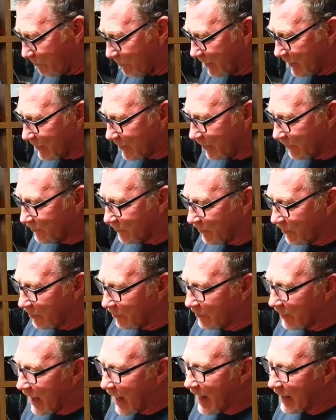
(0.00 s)
because of the
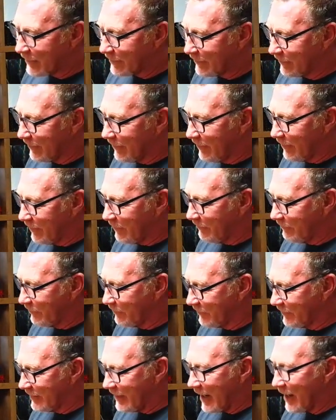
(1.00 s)
lack of
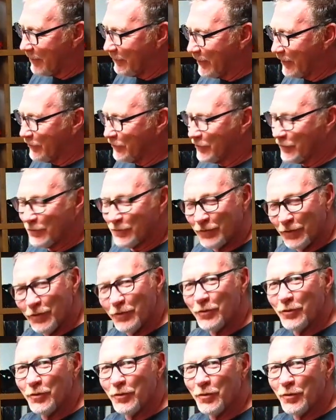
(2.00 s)
damage
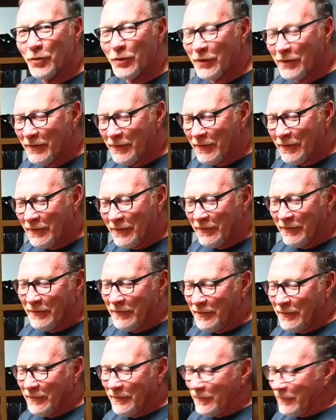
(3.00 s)
to
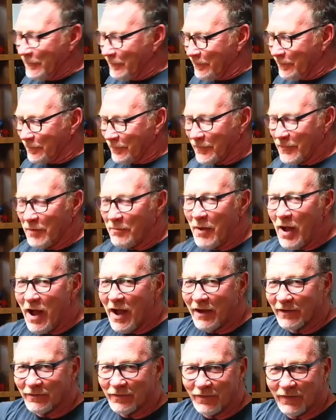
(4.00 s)
the
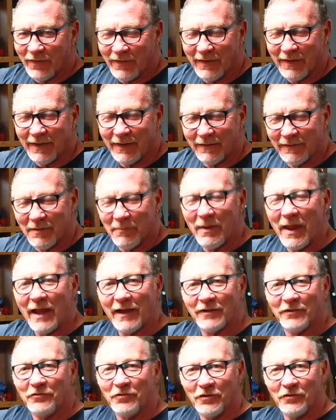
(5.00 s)
box and the
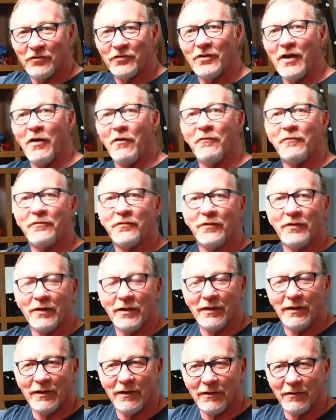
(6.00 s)
package itself.
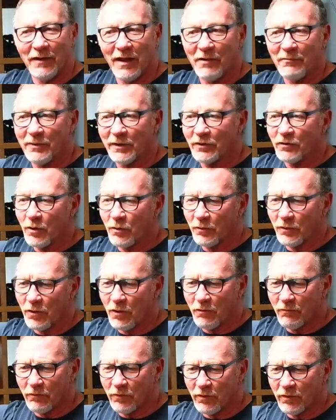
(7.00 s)
I've been going
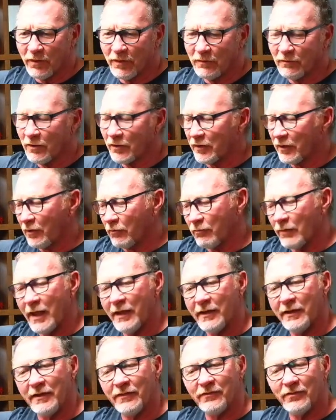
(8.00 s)
over and looking at
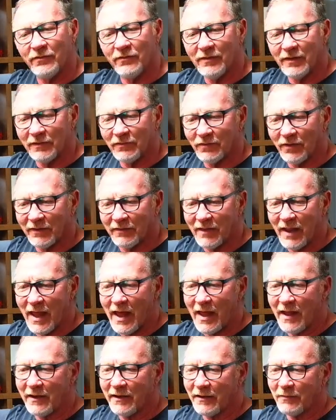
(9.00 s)
Reddits and things like
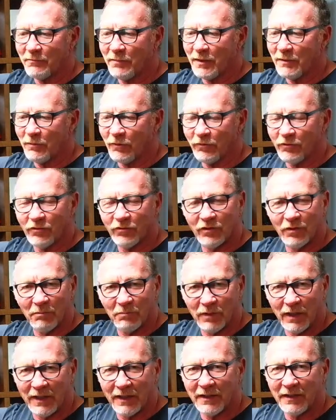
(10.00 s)
that, and people just
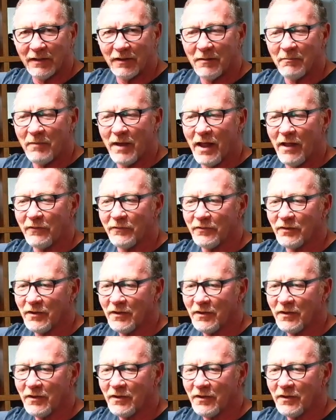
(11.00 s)
complaining about